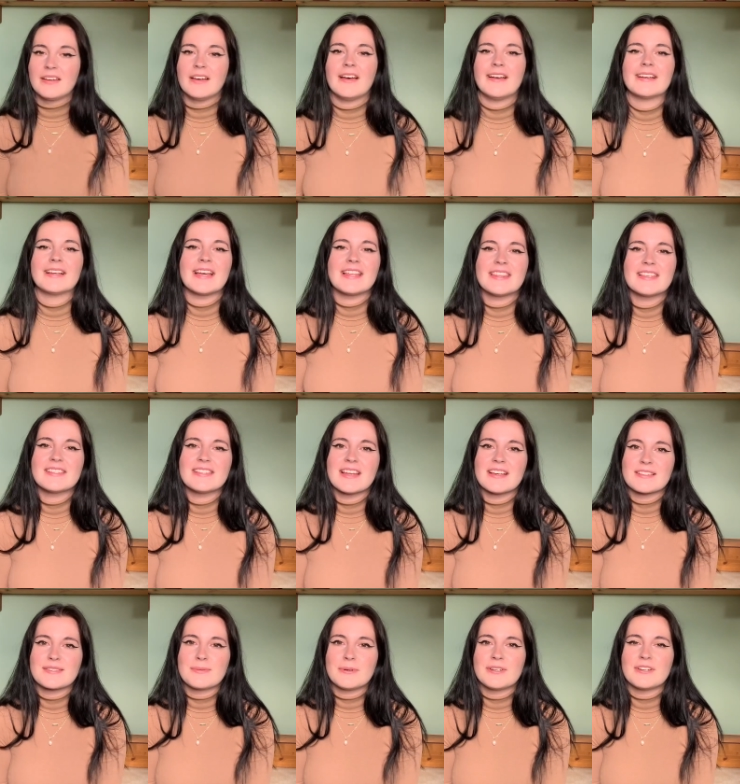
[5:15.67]
Okay, this
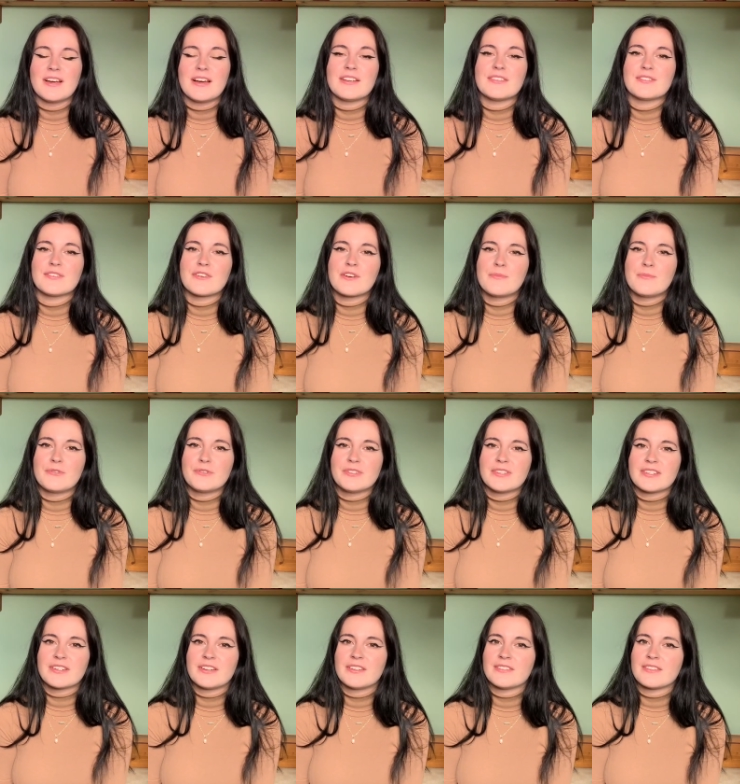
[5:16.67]
next one I saw in
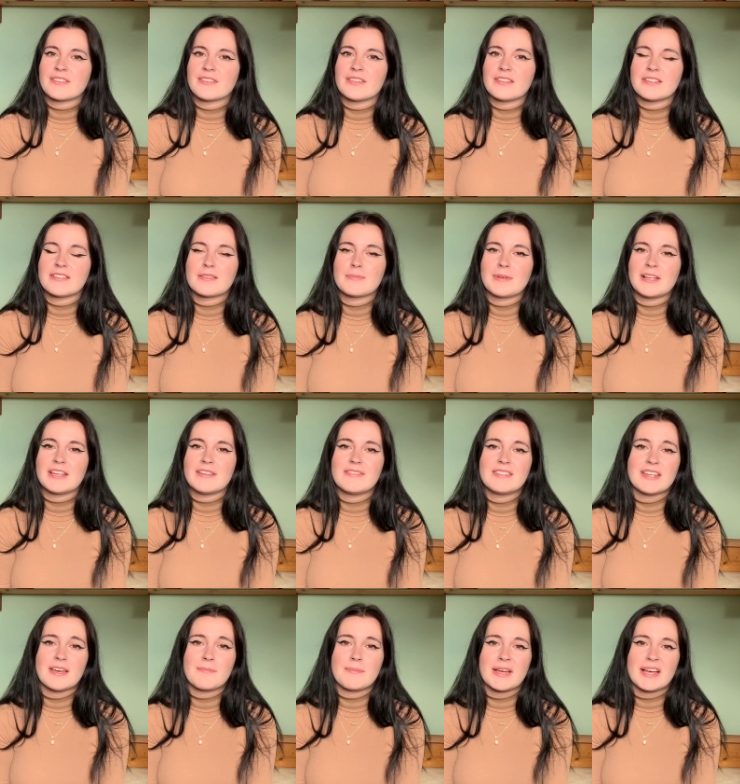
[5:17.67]
Waterstones on the display for
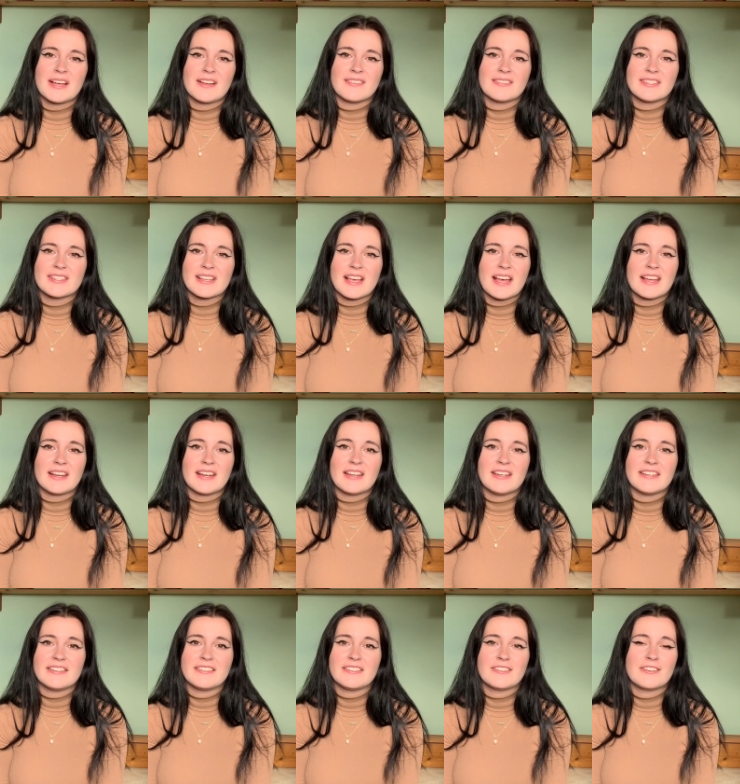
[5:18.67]
£10 and I
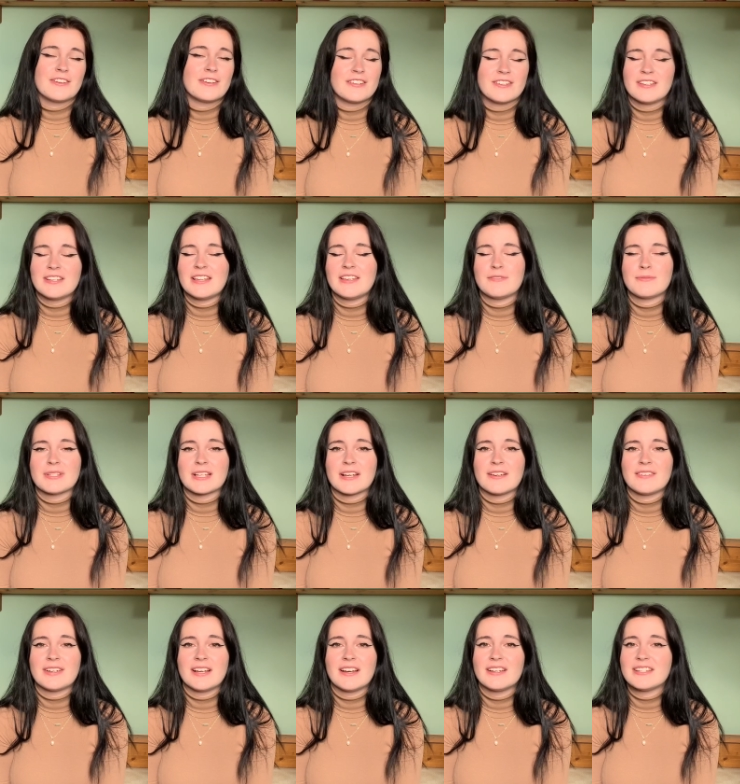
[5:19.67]
couldn't leave without
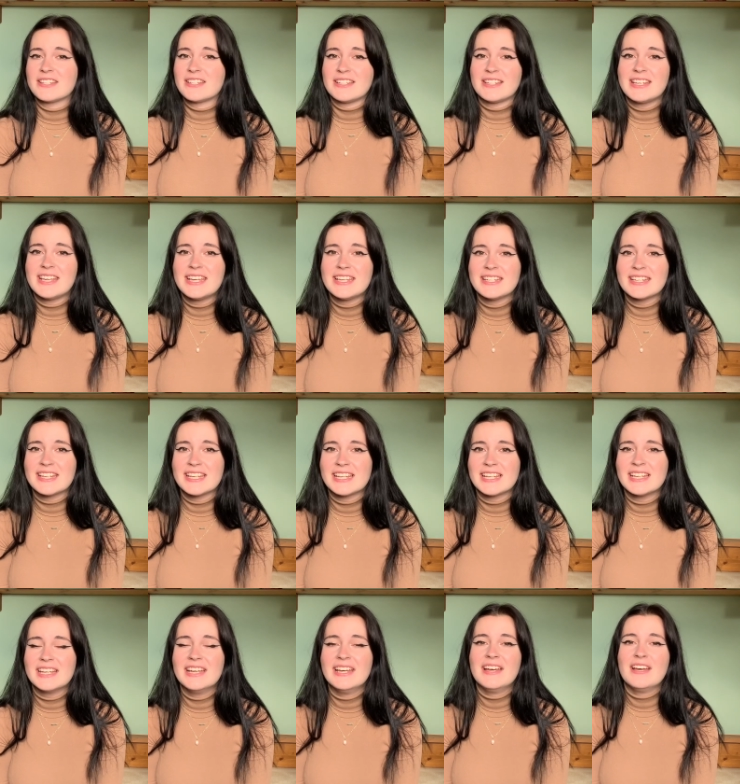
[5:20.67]
it. I didn't need it,
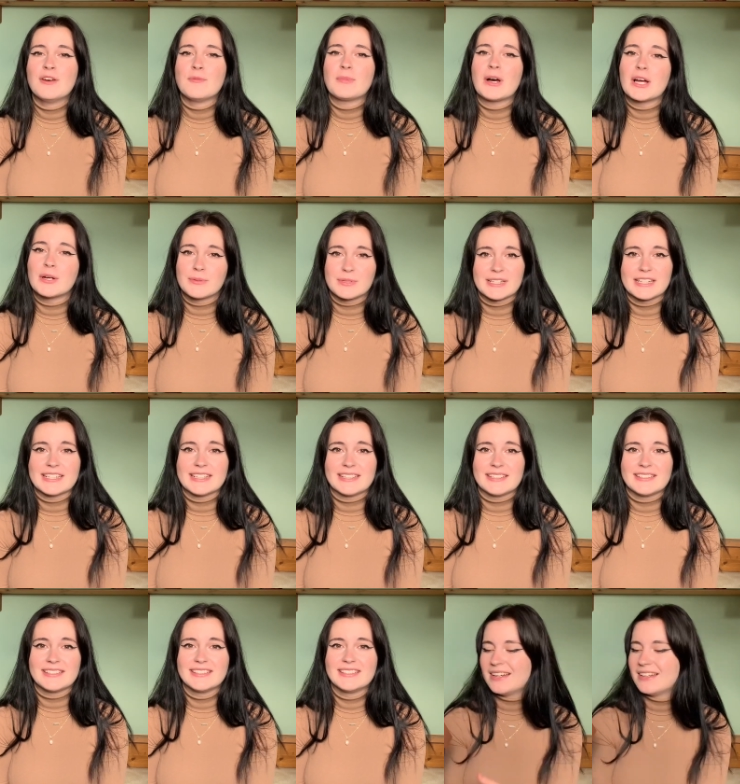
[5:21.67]
but I wanted
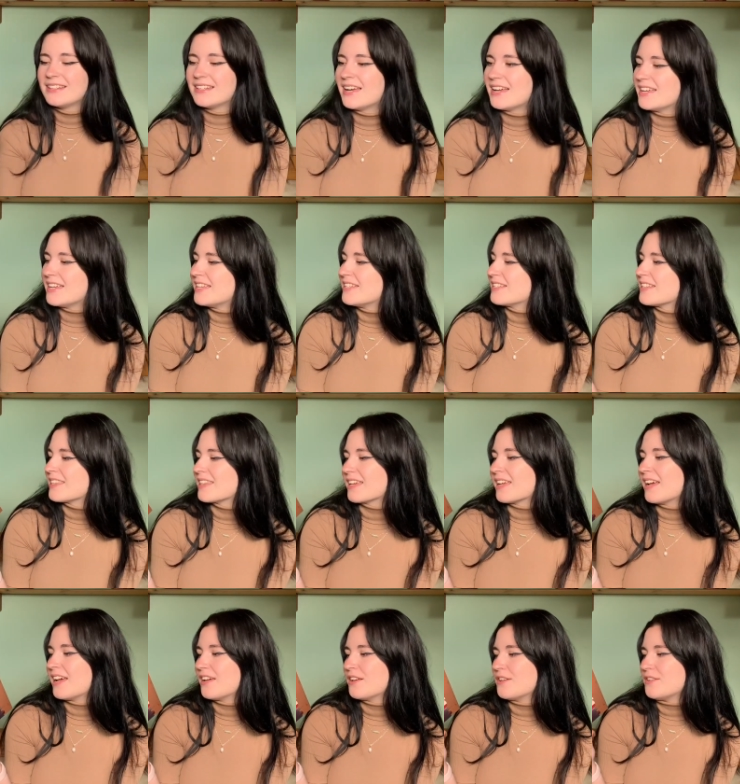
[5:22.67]
it. And that is The
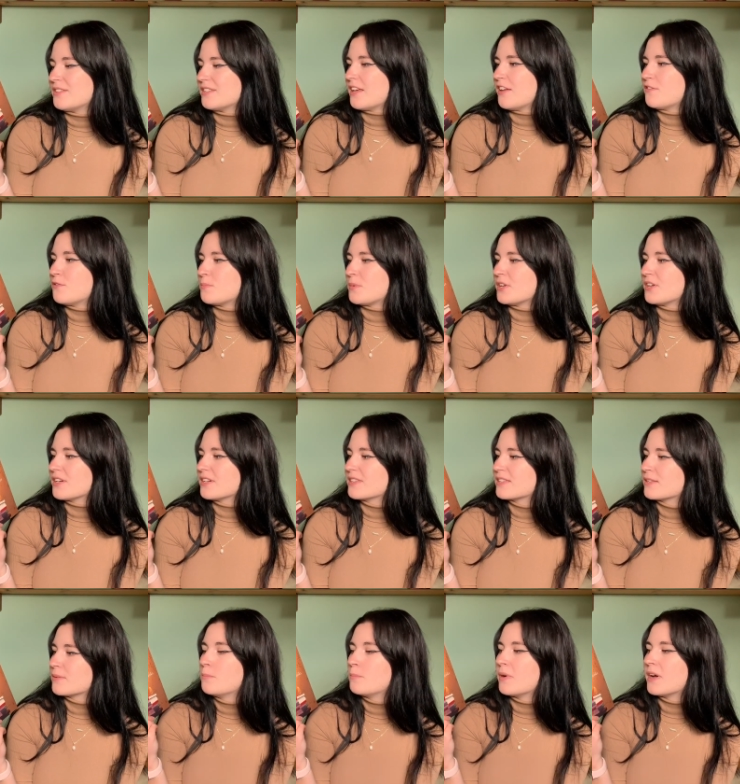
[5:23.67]
Cat Who Saved Books
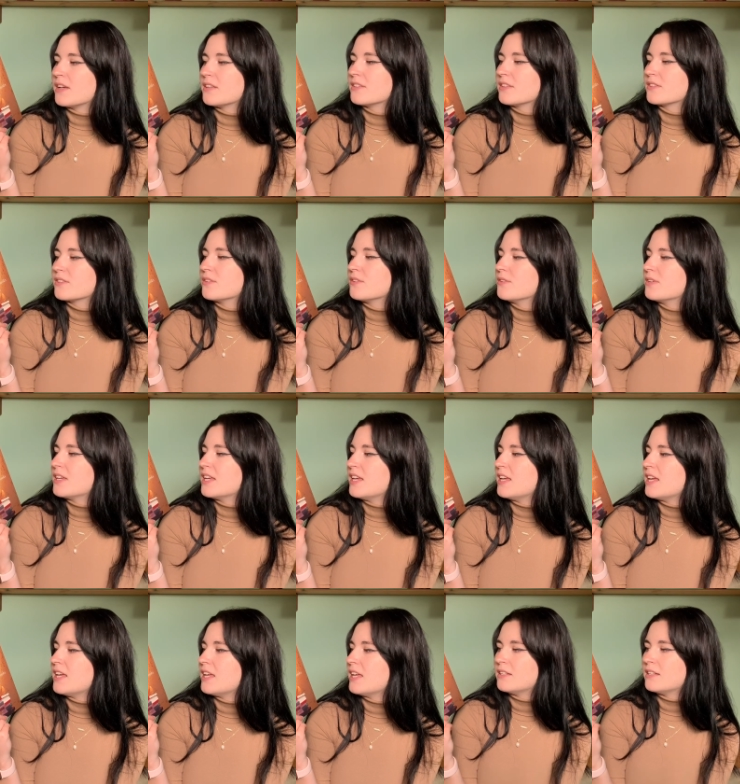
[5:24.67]
by
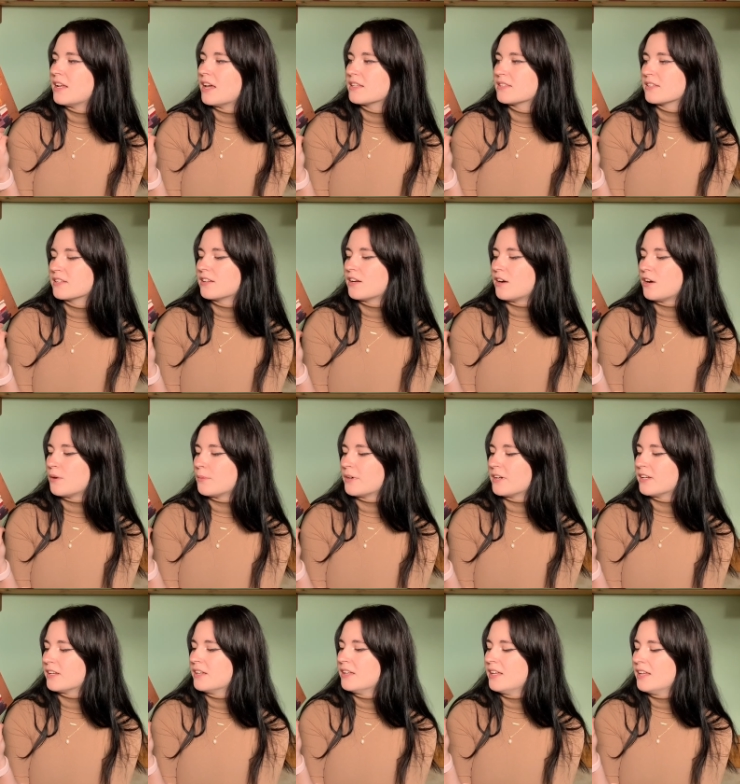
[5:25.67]
Suzuki Natsukawa.